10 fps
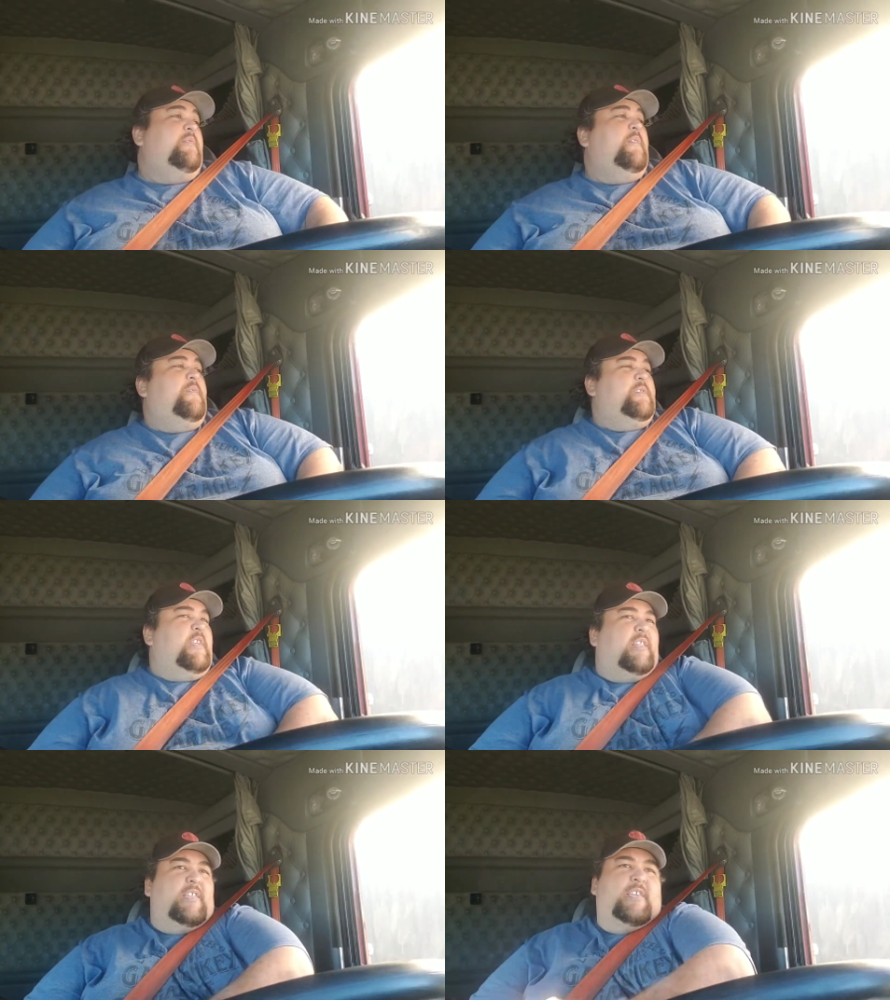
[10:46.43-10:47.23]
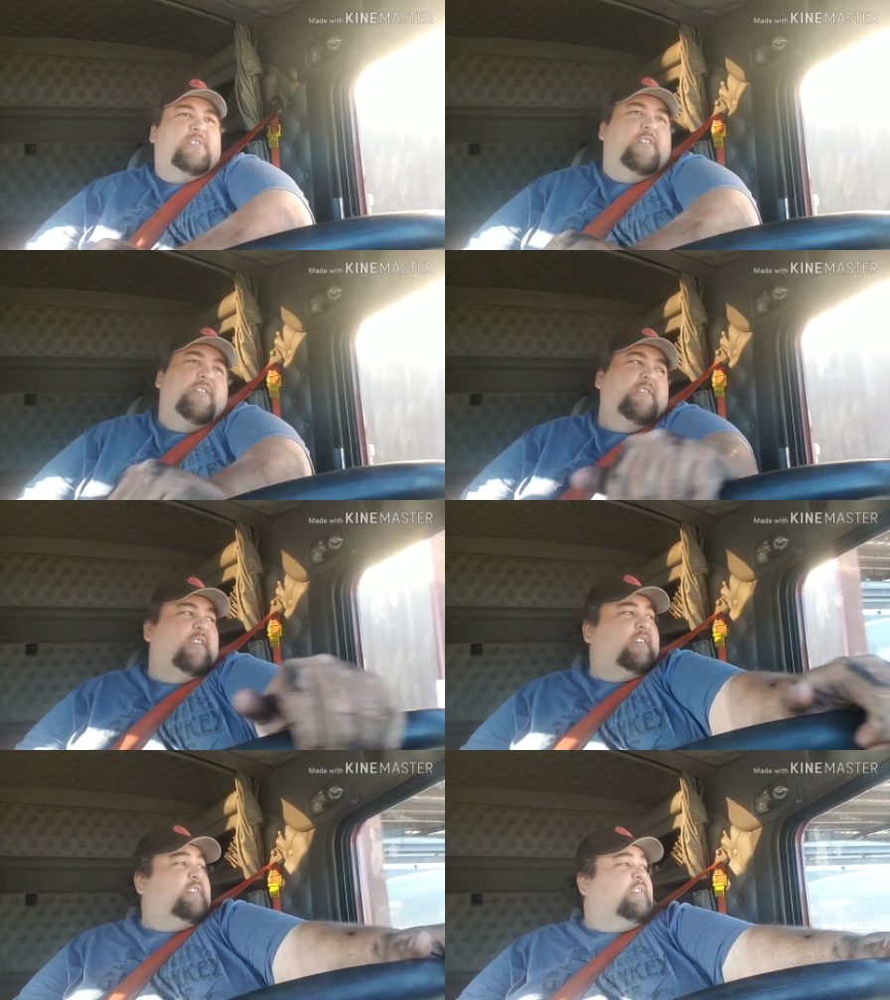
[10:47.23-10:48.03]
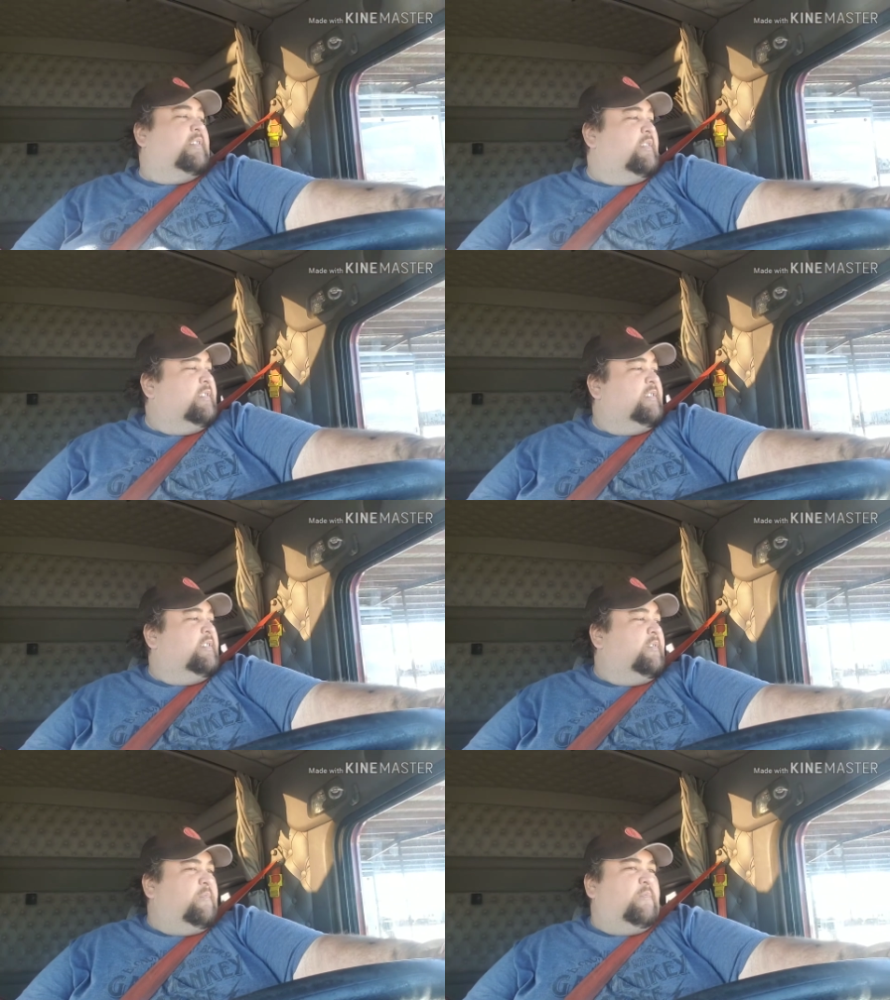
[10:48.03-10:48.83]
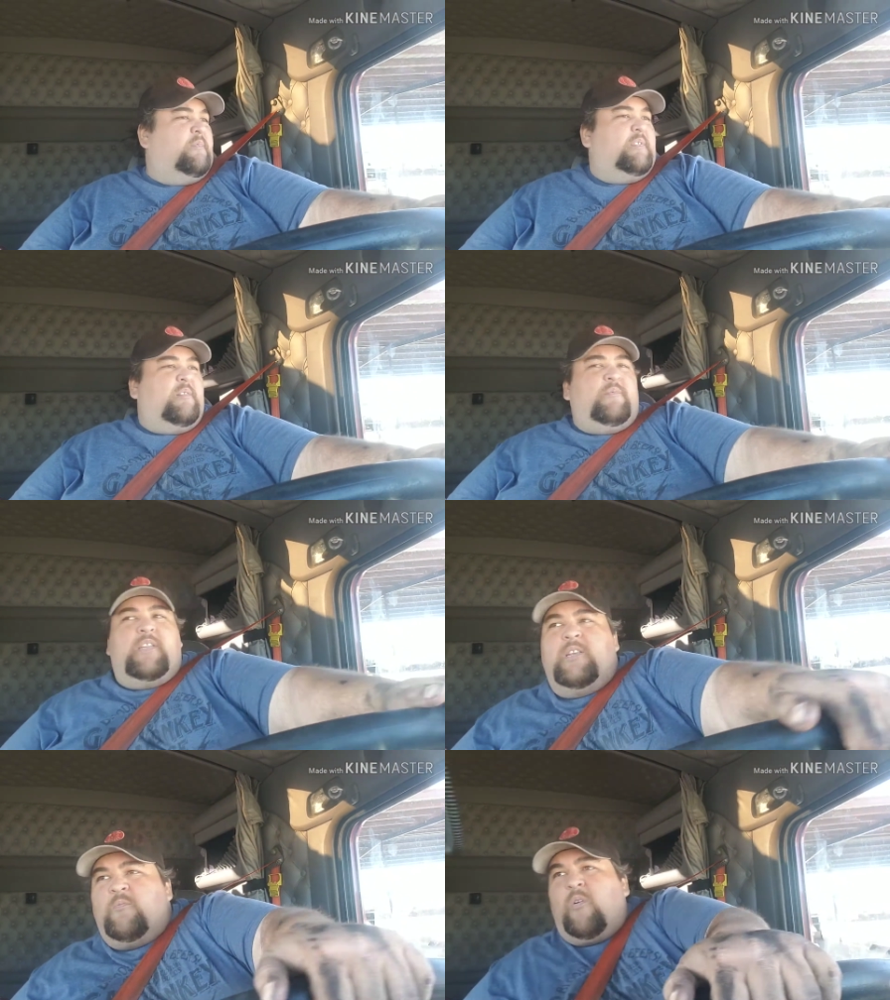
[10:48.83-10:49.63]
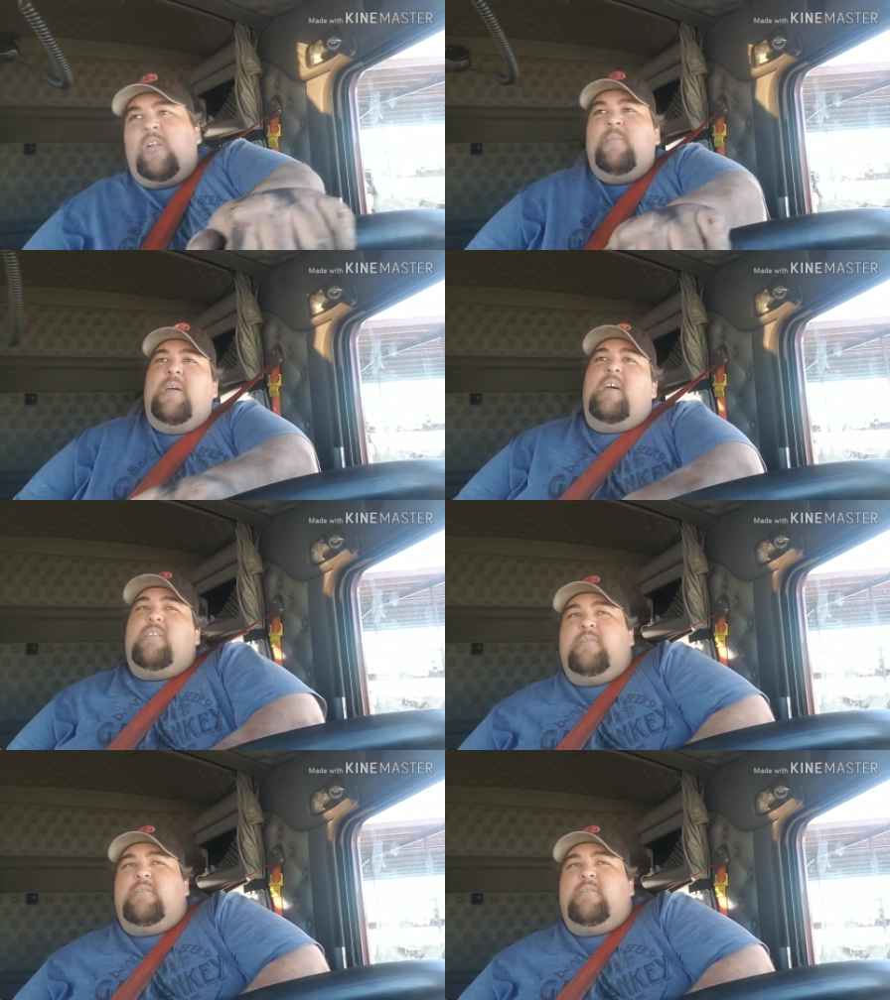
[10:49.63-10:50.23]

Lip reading: if there's any leaks or anything that we need to worry about.